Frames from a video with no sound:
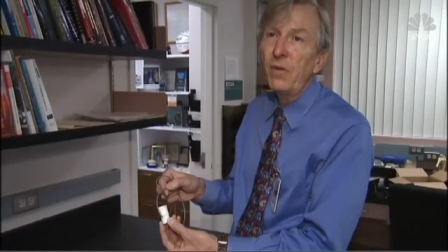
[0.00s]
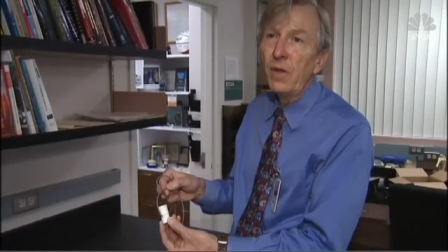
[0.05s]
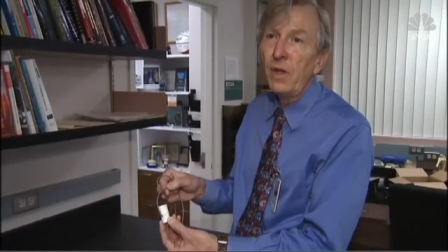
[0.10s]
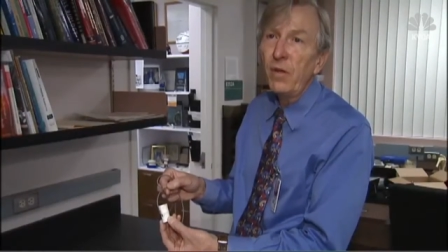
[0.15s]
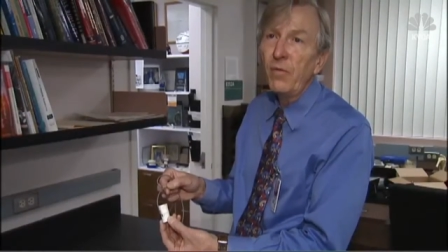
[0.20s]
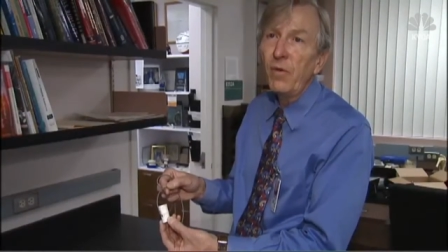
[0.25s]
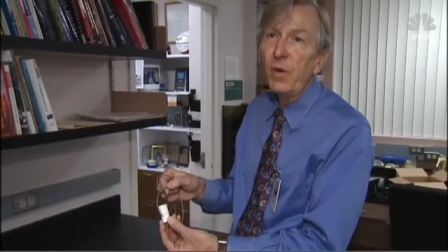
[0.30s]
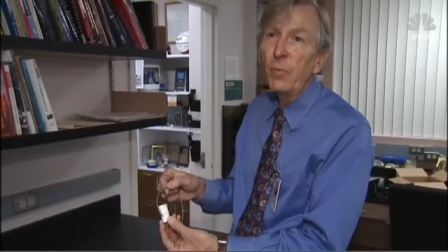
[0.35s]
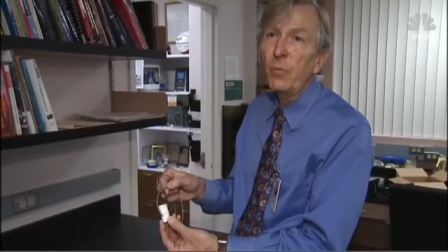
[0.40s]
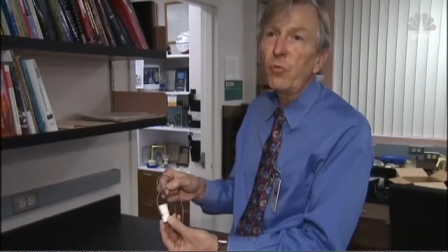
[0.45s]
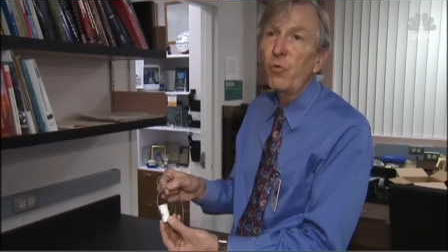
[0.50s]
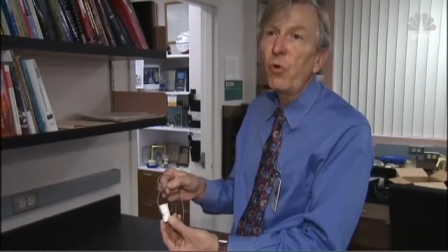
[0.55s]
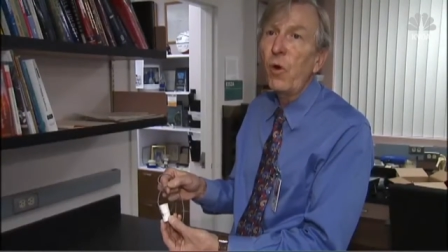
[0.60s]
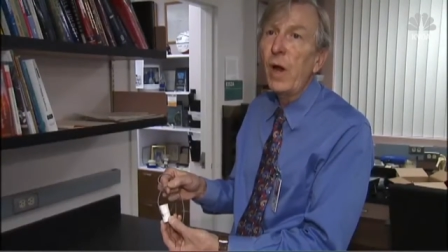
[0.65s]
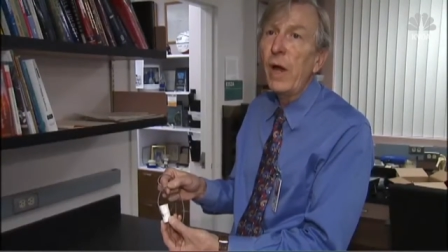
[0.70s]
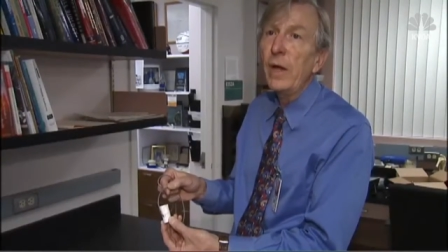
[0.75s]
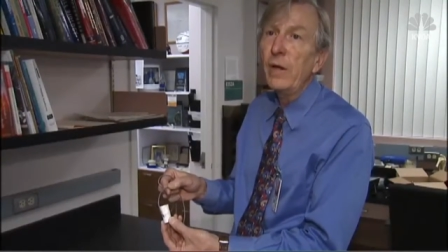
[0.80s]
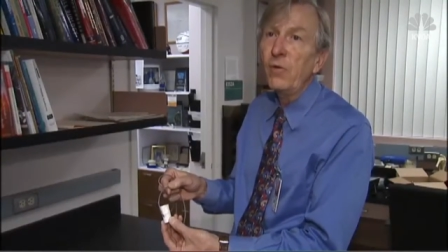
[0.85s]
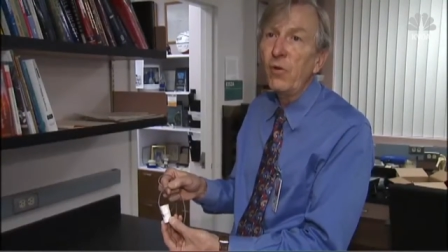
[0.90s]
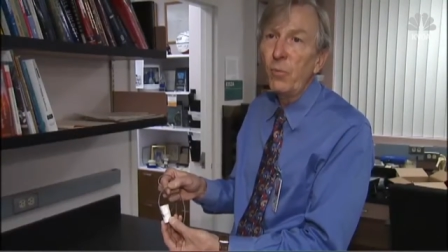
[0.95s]
to give up
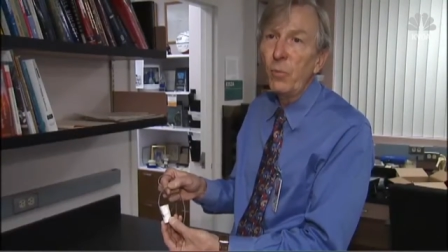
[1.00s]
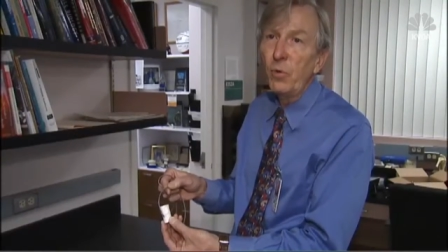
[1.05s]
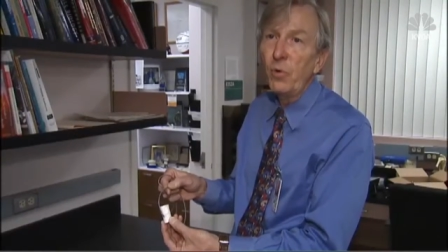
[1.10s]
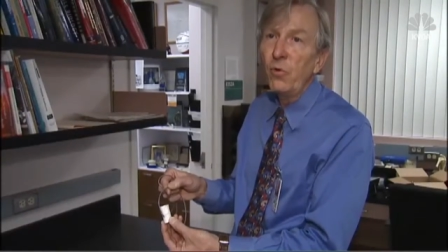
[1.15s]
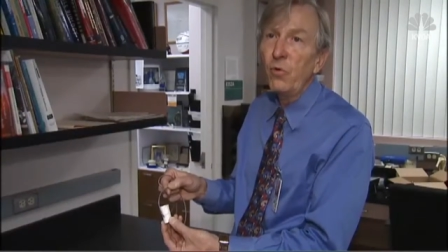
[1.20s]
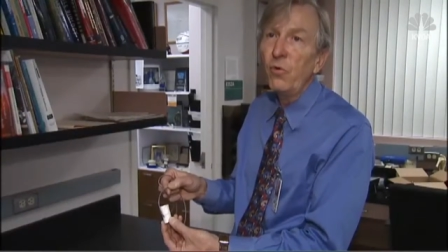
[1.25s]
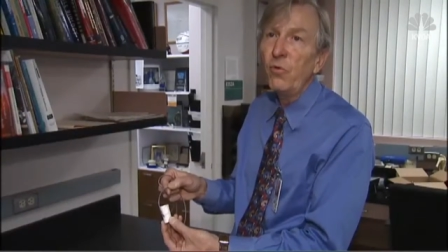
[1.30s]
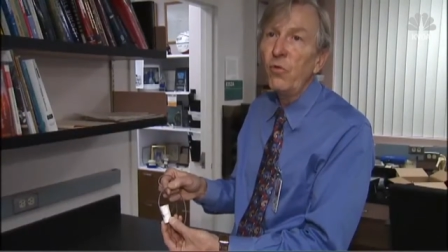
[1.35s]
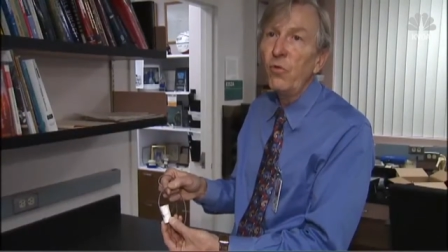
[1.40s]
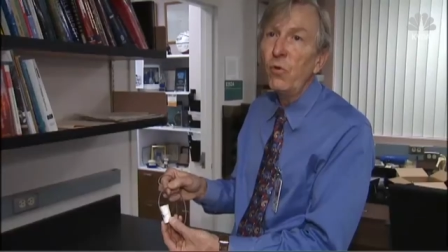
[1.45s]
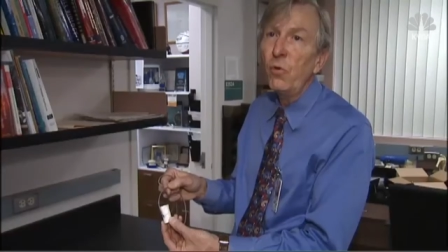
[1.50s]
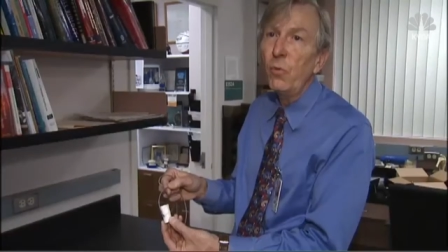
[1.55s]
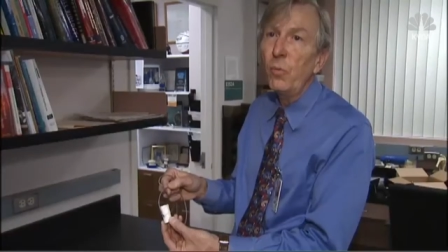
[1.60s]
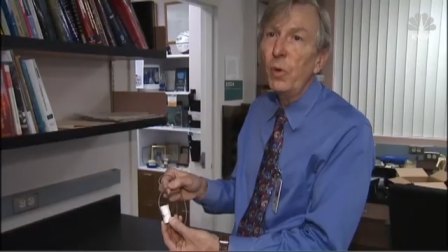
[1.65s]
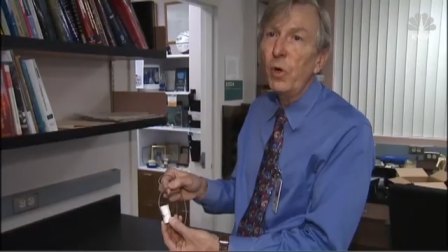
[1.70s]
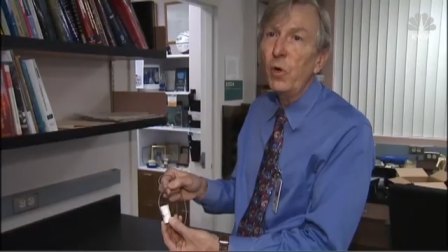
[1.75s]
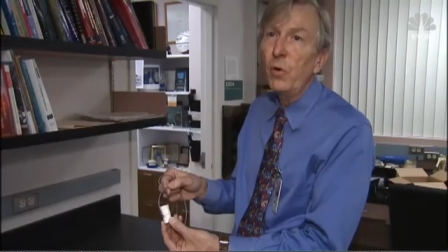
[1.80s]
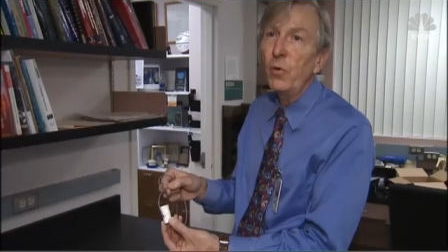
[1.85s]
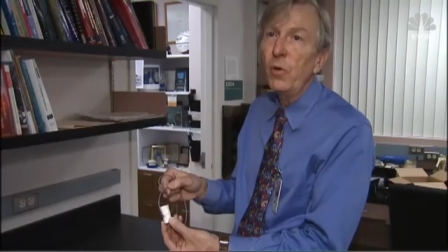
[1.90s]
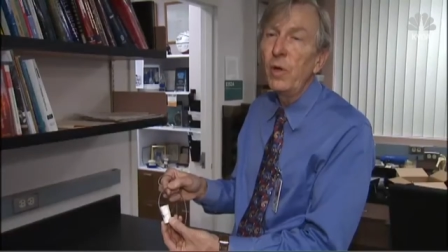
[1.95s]
trying to produce new
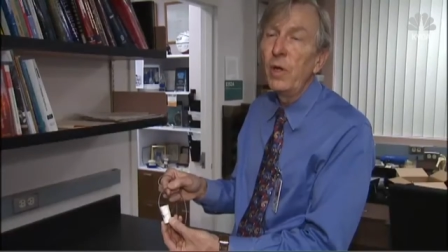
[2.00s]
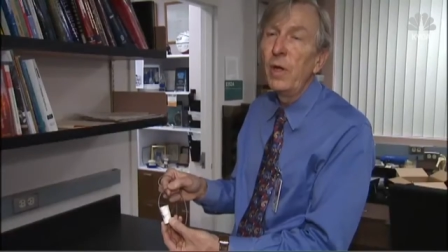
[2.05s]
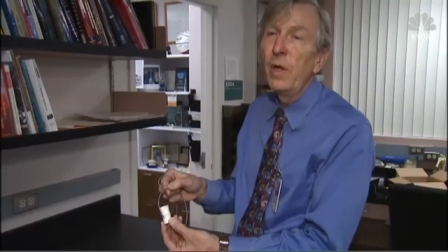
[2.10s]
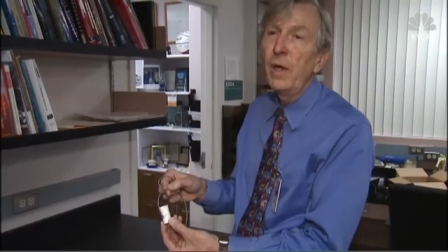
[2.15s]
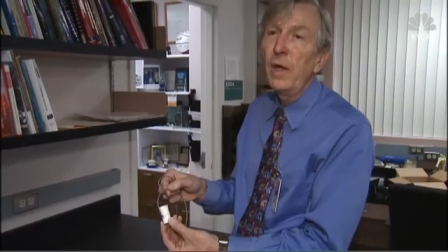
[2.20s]
bone